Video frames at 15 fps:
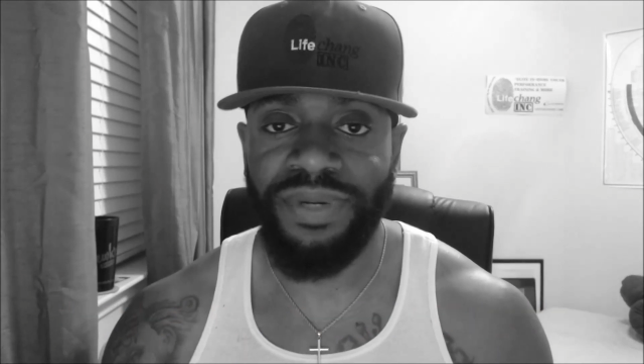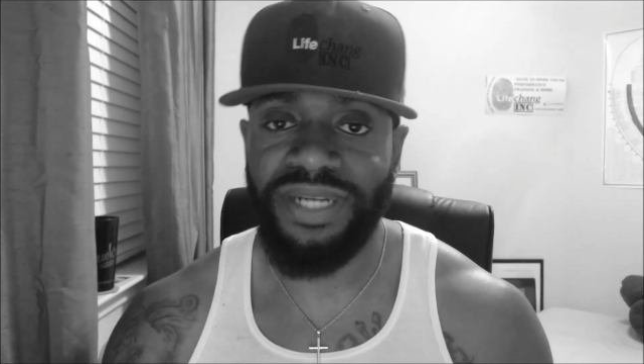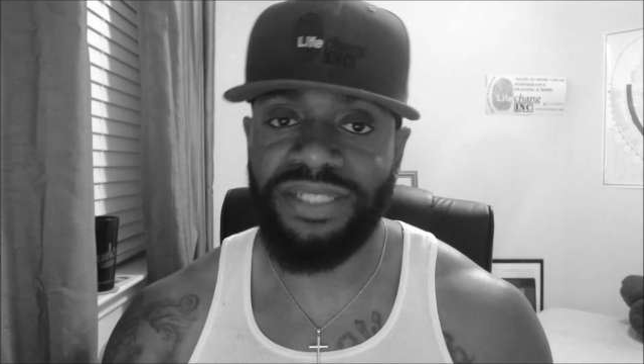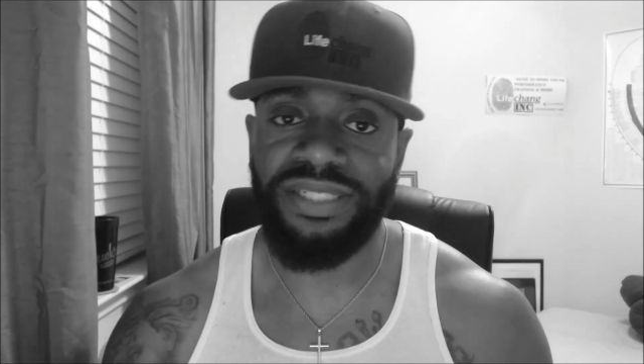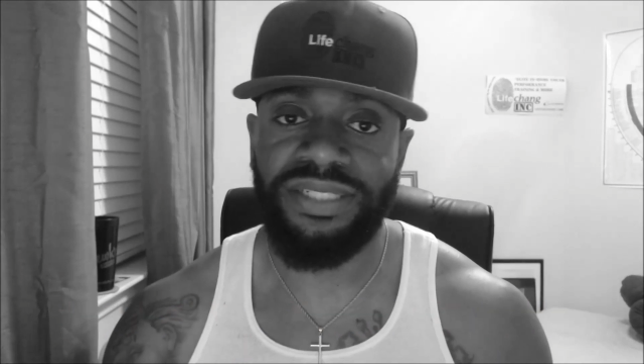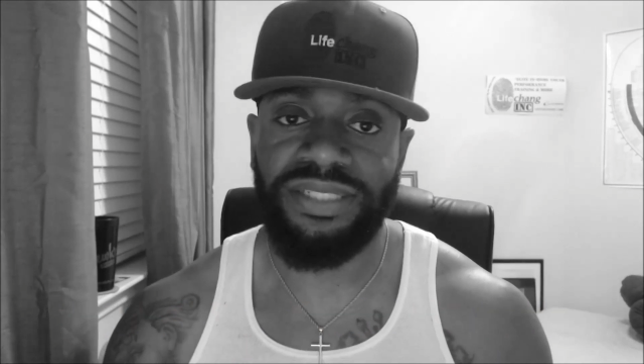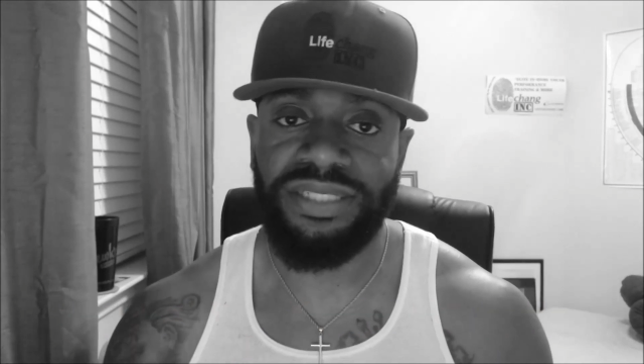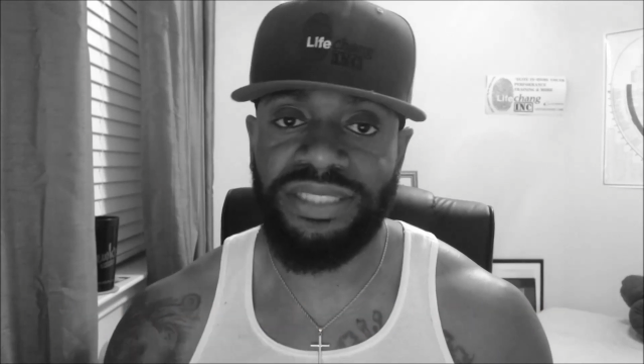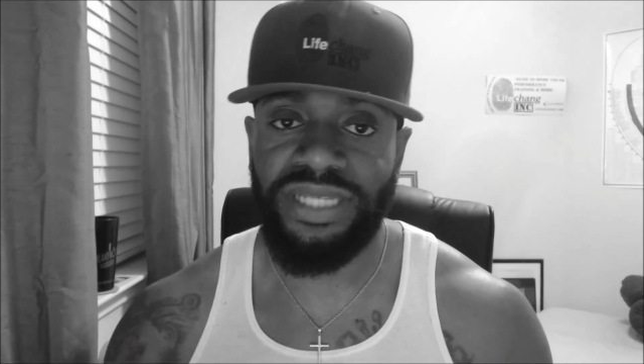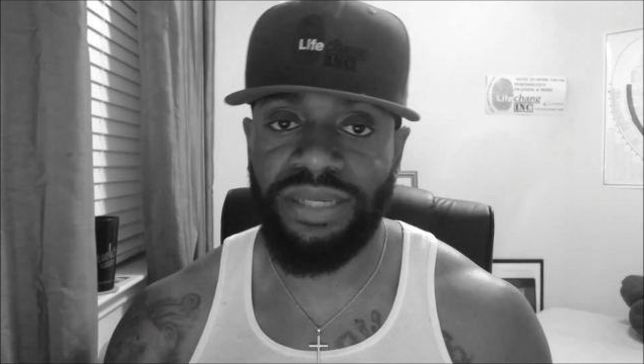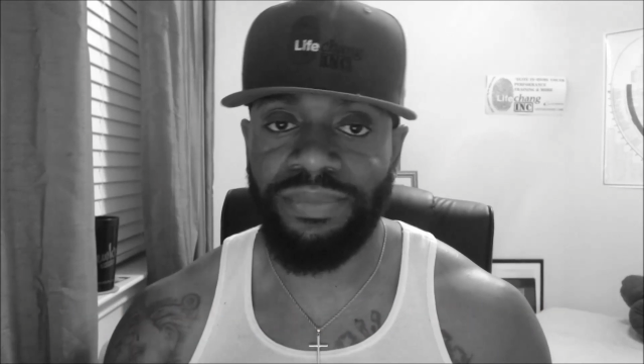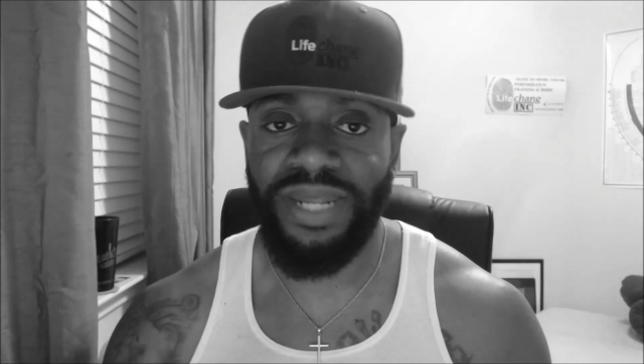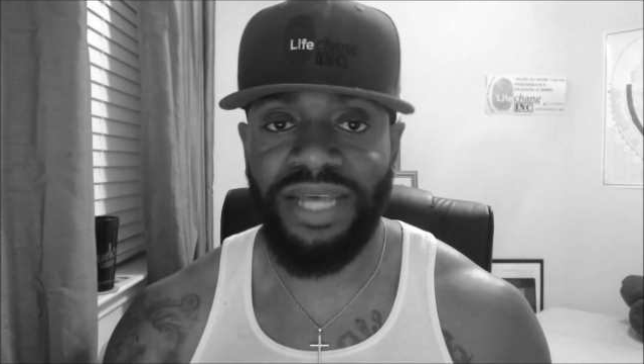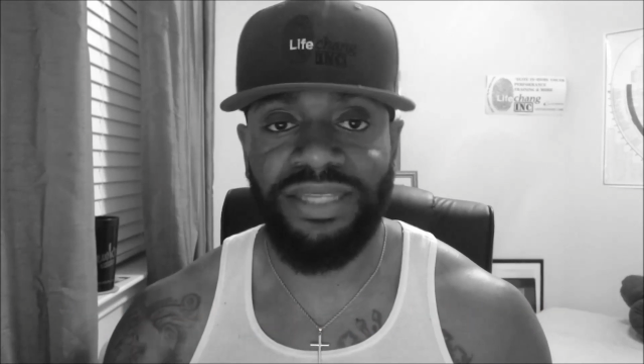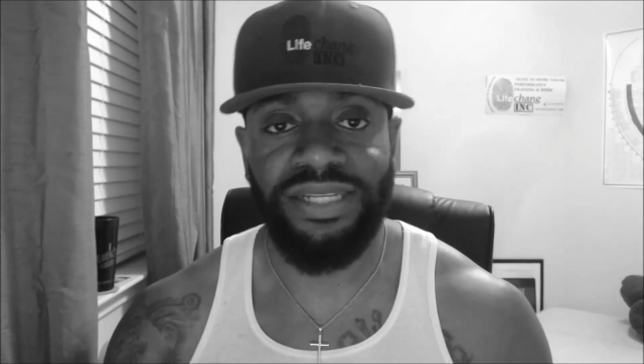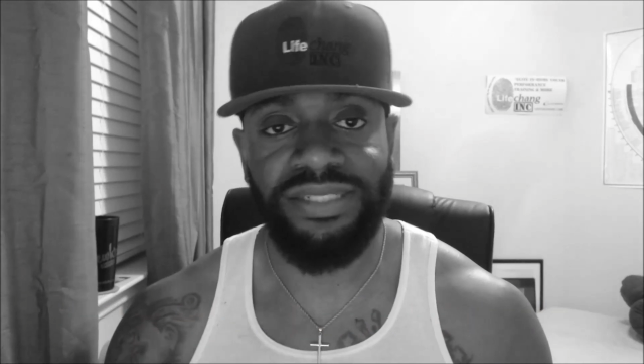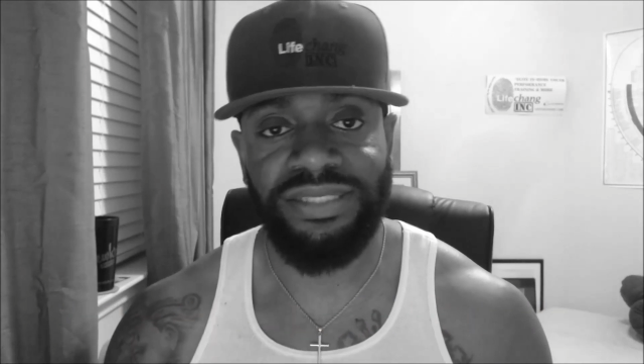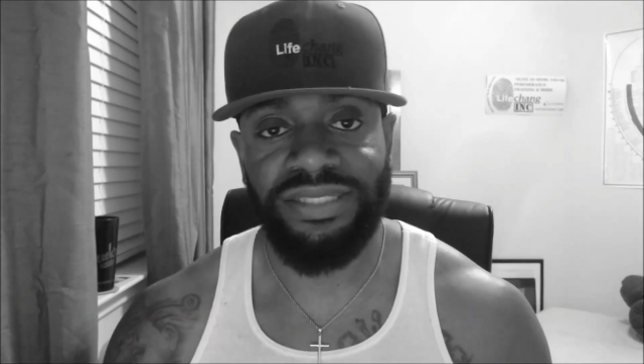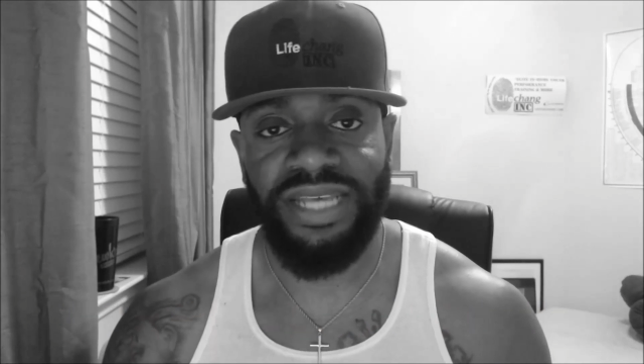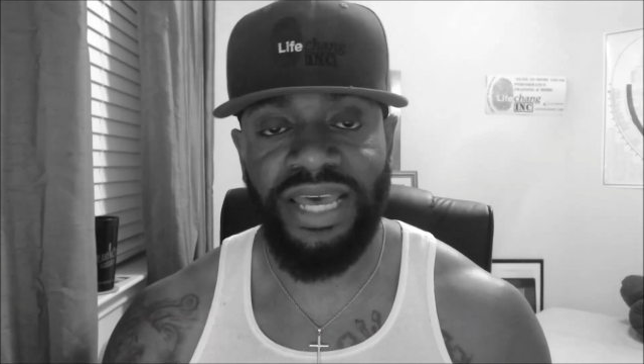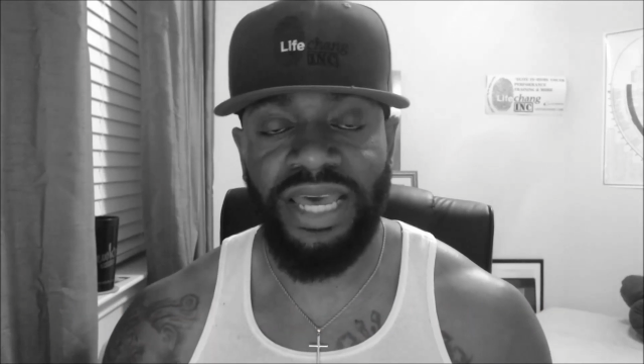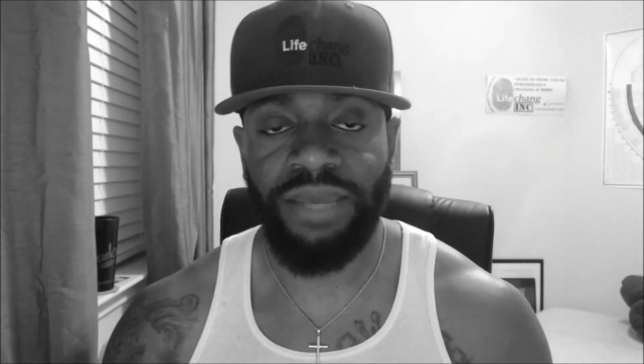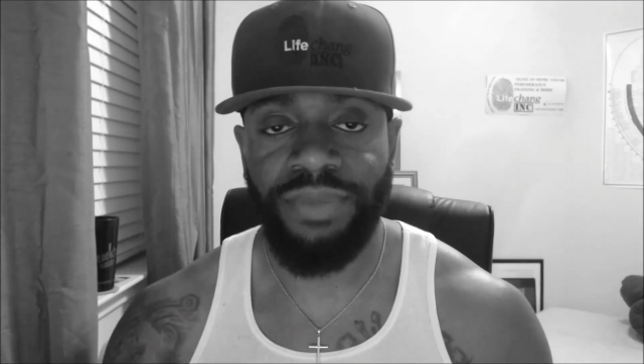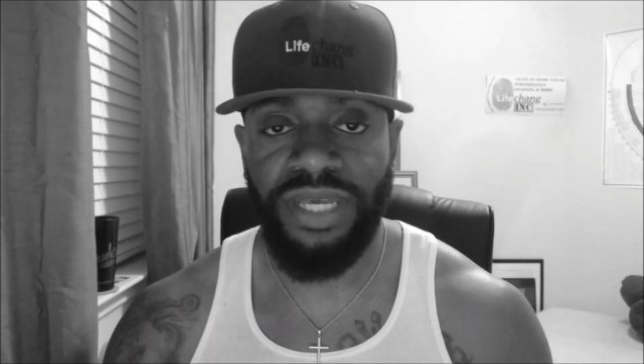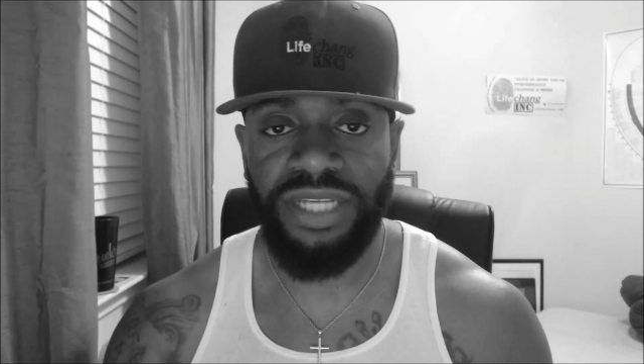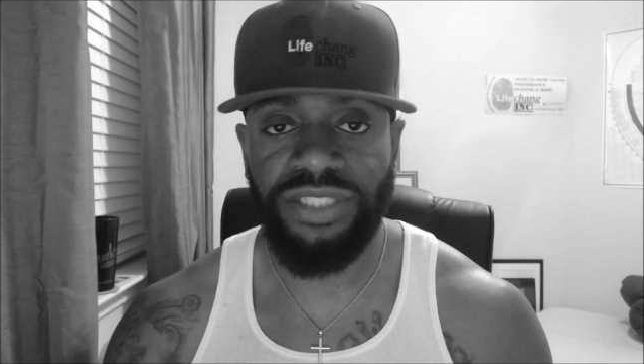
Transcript: but it just seemed like the same